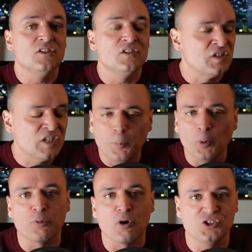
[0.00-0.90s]

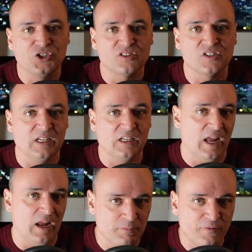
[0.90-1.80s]
Simple projects like
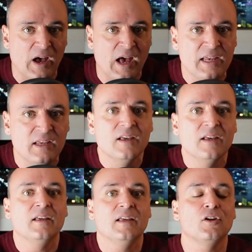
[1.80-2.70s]
GameFi,
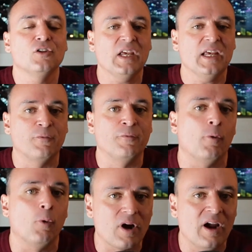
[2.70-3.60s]
it'll take
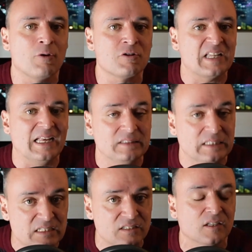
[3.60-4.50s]
4 hours at
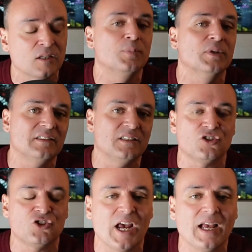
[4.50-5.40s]
least to complete
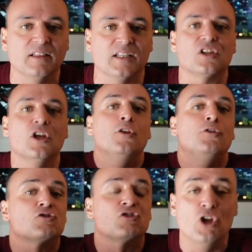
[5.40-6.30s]
this checklist.
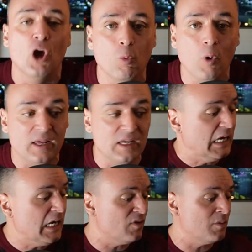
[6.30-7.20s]
There's no
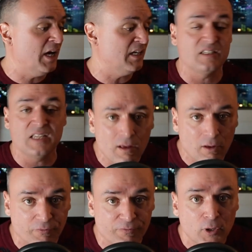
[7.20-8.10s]
way even
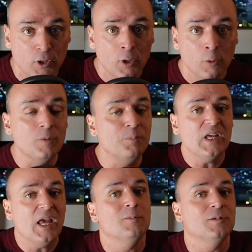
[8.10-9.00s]
myself would
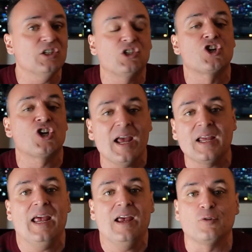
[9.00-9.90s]
be able to
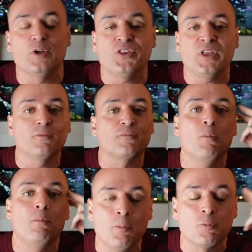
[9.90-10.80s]
check everything
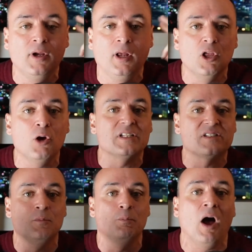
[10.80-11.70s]
from memory alone.
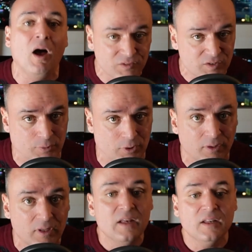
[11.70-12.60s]
It's
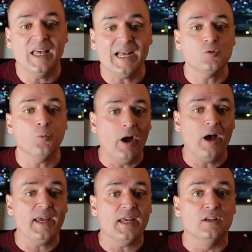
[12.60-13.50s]
impossible. That's
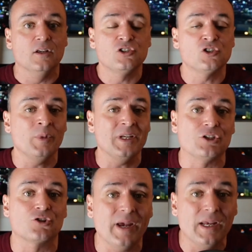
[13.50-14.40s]
why so
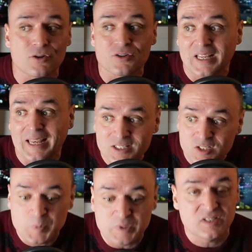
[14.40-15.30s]
many traders,
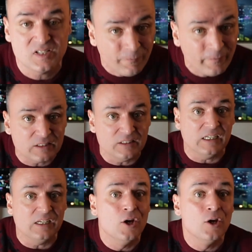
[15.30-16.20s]
and
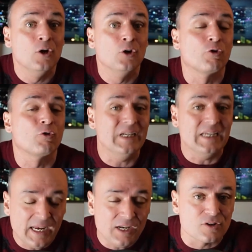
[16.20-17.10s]
specifically
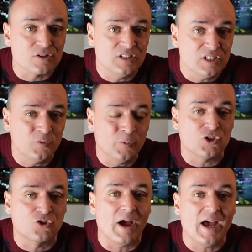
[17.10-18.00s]
creators, and this is
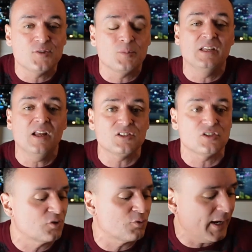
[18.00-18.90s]
what drives me
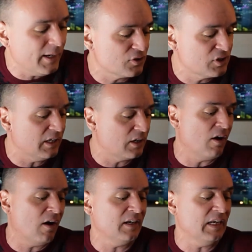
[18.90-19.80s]
nuts, is creators get
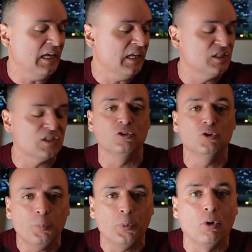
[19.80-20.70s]
caught in this
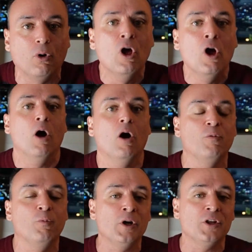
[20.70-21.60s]
loophole
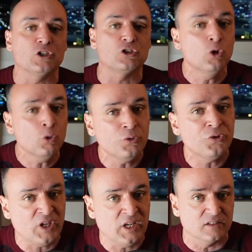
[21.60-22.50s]
of one of the 2
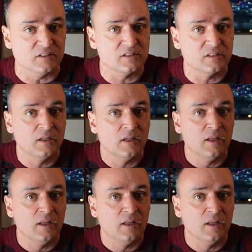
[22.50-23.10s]
things